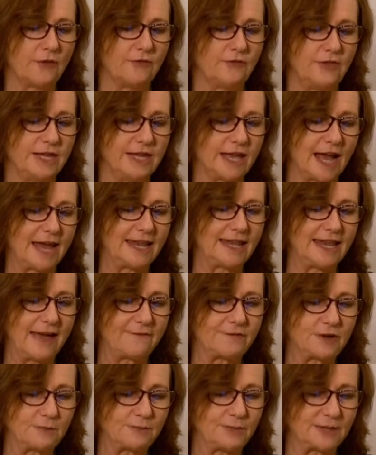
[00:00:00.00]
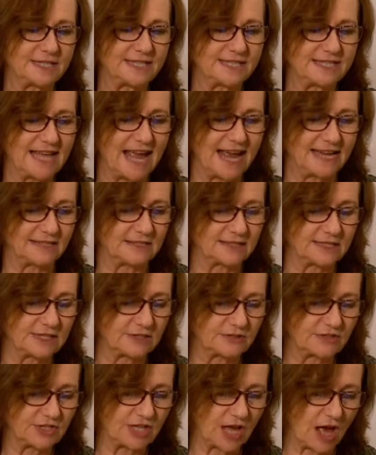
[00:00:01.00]
the 11%
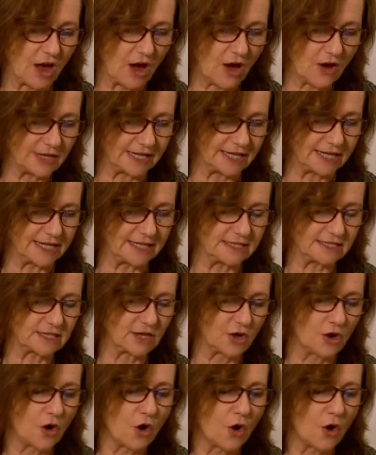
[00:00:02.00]
target